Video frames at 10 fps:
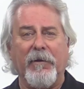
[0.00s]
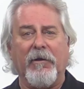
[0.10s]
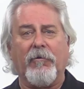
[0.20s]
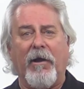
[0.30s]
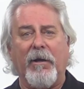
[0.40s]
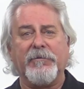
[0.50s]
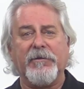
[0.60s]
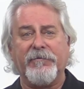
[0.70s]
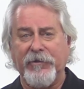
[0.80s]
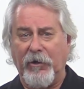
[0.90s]
milligrams
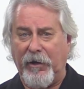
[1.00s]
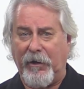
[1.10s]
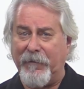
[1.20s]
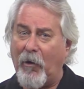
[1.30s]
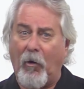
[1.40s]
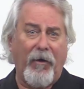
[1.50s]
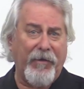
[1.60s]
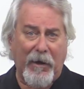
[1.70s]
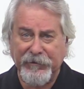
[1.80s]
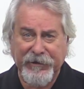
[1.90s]
of sodium. Now, all
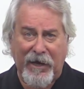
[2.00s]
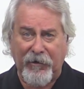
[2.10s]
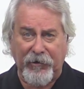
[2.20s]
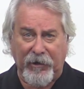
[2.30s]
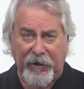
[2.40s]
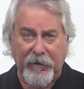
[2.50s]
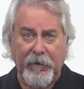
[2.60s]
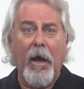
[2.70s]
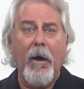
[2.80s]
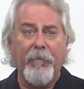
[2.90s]
that was
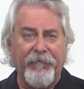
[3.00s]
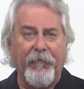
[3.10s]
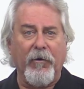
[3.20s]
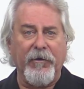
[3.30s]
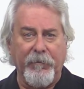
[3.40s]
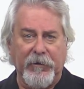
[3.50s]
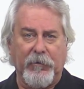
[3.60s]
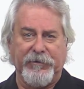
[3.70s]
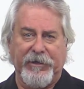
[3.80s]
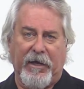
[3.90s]
calculated before the
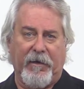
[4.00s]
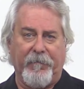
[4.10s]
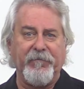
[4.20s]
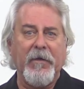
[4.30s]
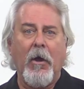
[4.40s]
milk was added.